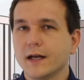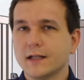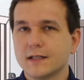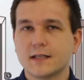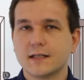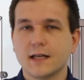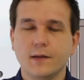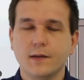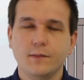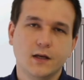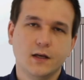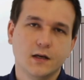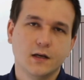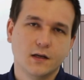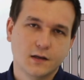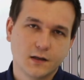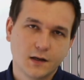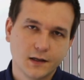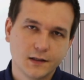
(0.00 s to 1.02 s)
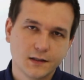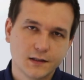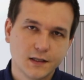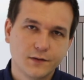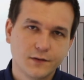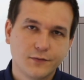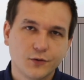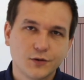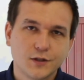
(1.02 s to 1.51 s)
same year, in nineteen
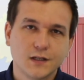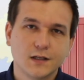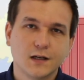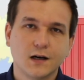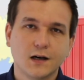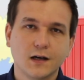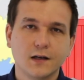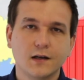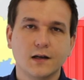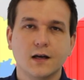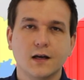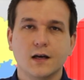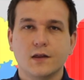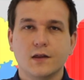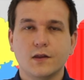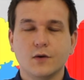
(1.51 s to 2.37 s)
forty-nine, the